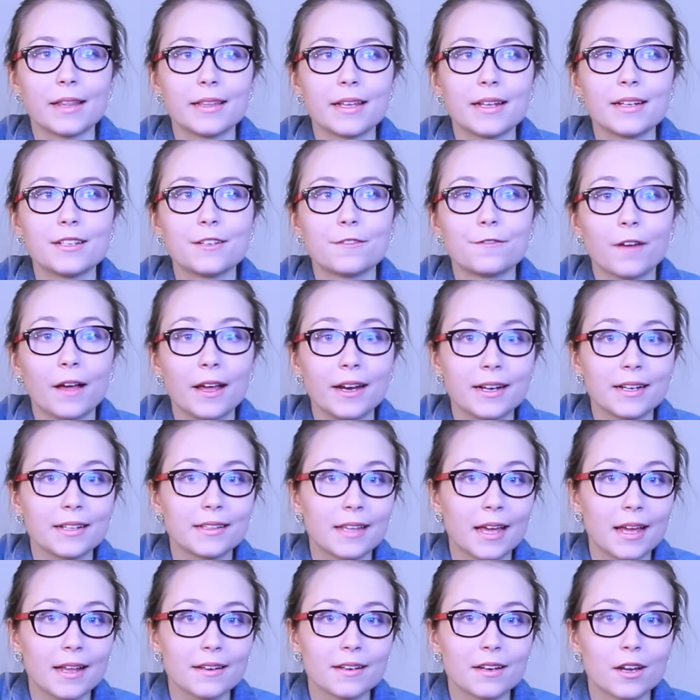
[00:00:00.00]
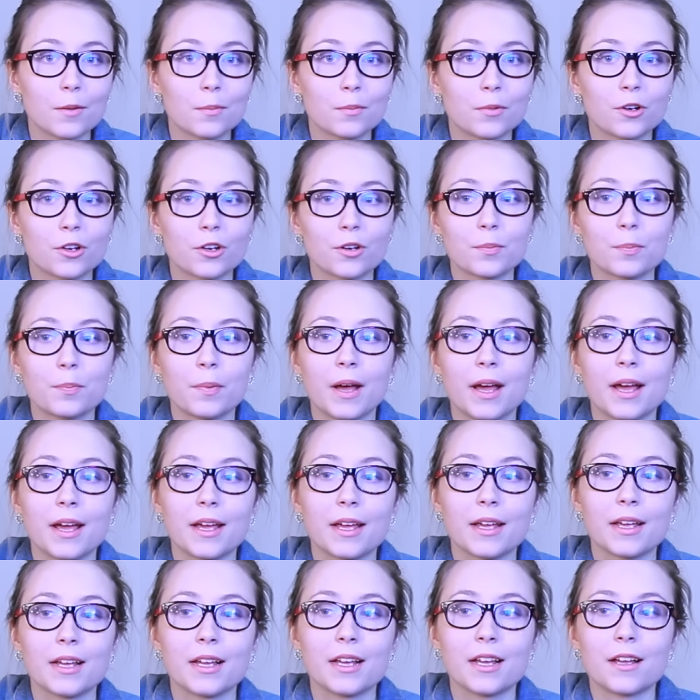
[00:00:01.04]
and then dividing that number
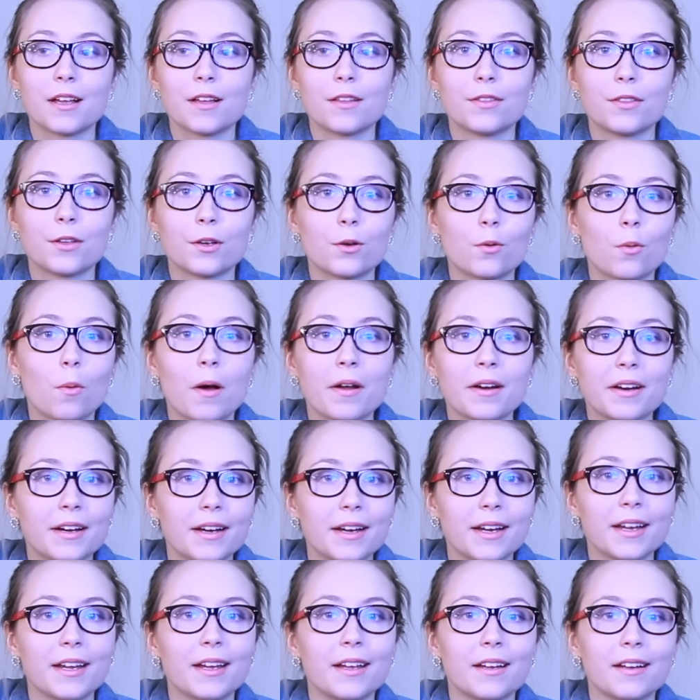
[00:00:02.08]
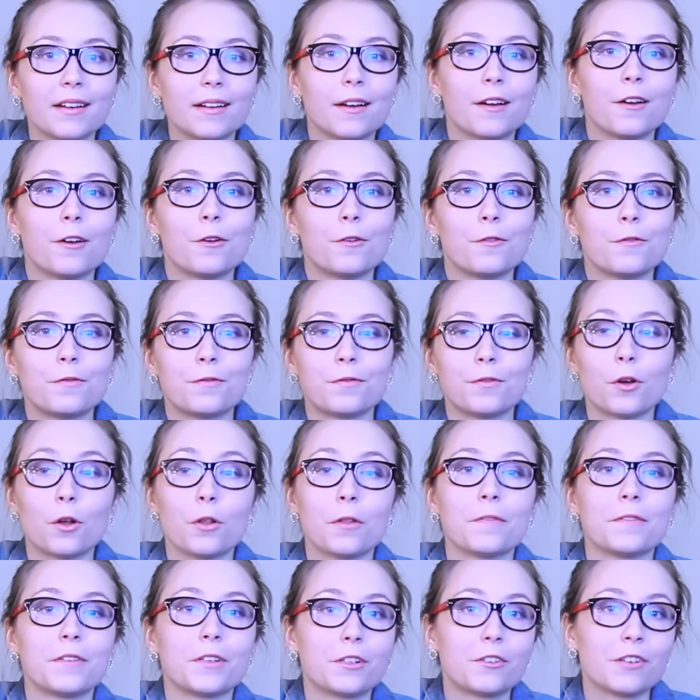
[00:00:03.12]
by the quantity of
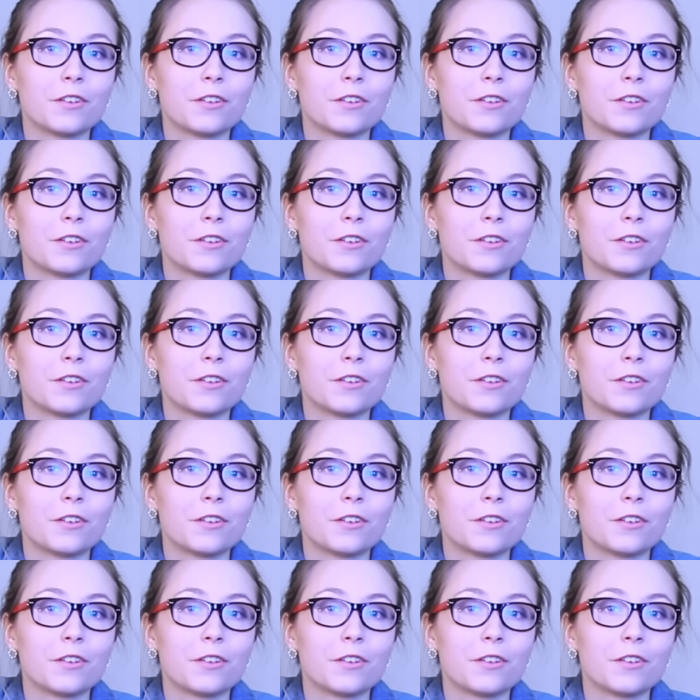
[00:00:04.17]
all of the